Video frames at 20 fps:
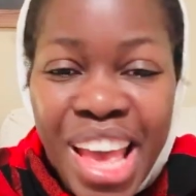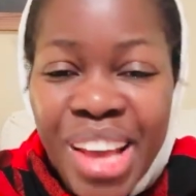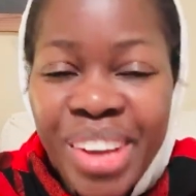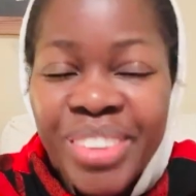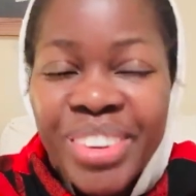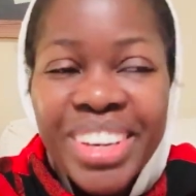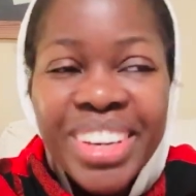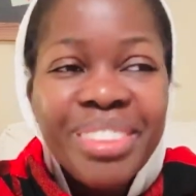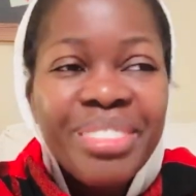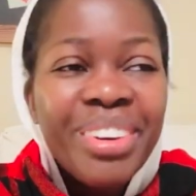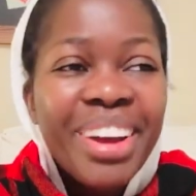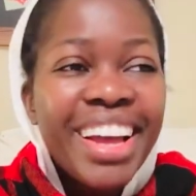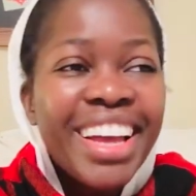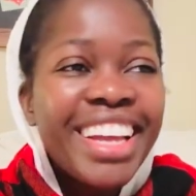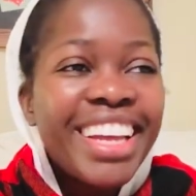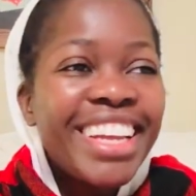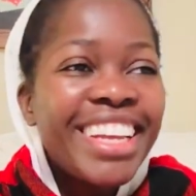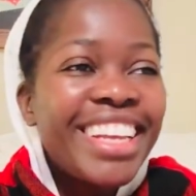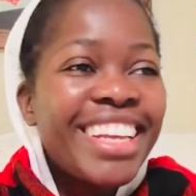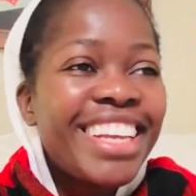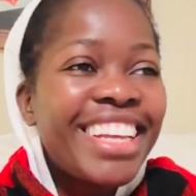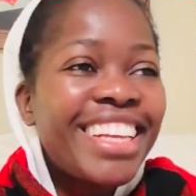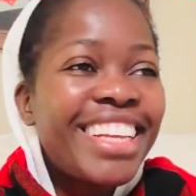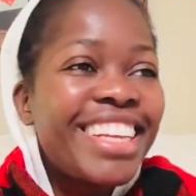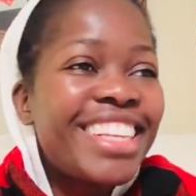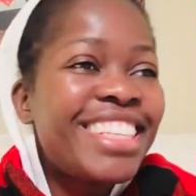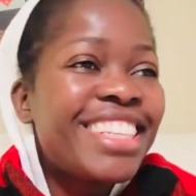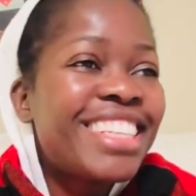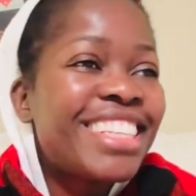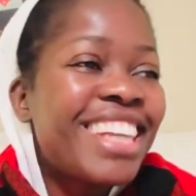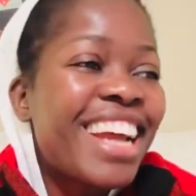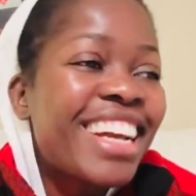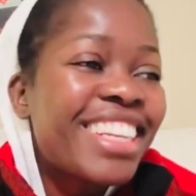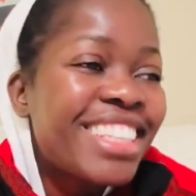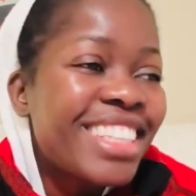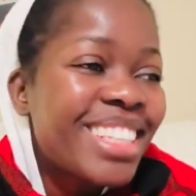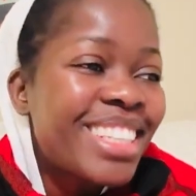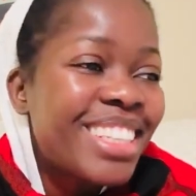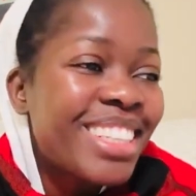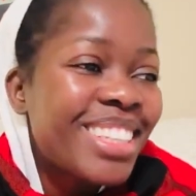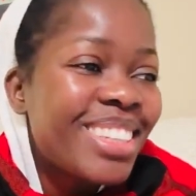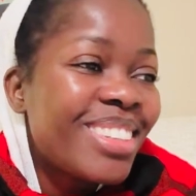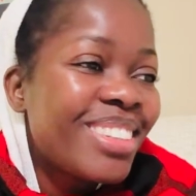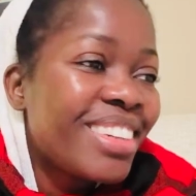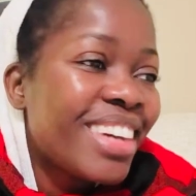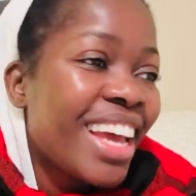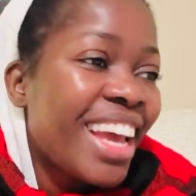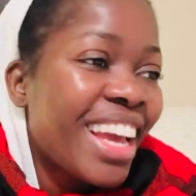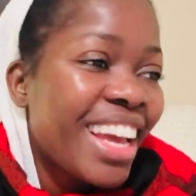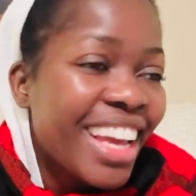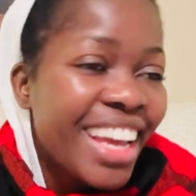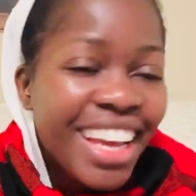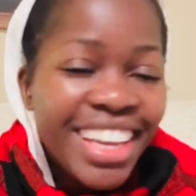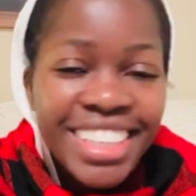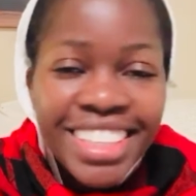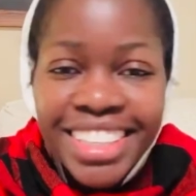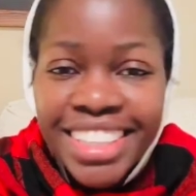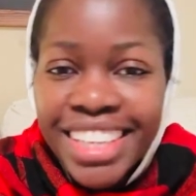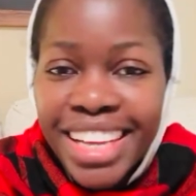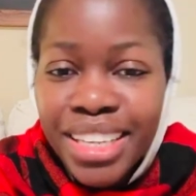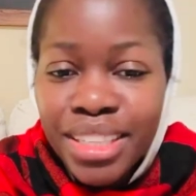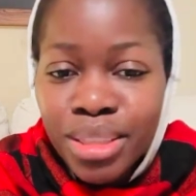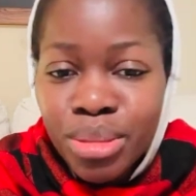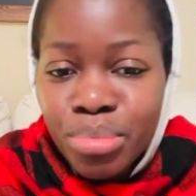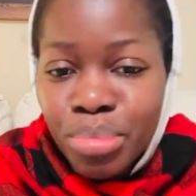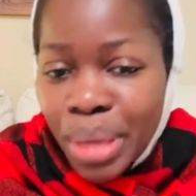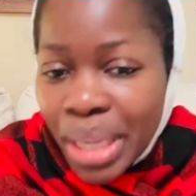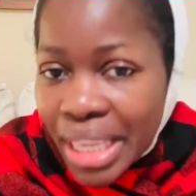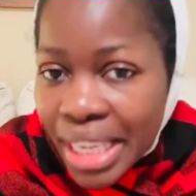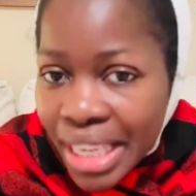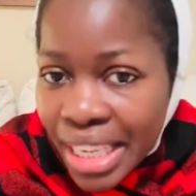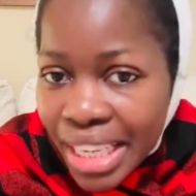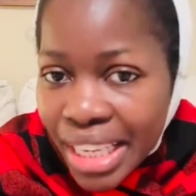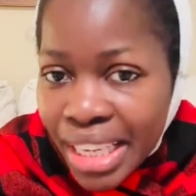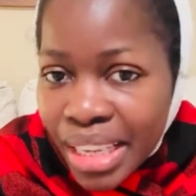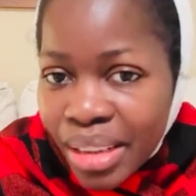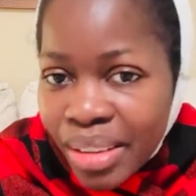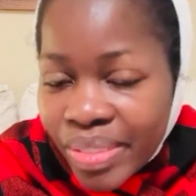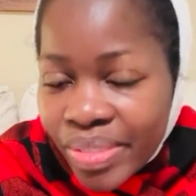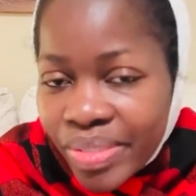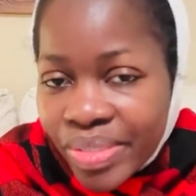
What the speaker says: What if I instruct it to do A and it does B?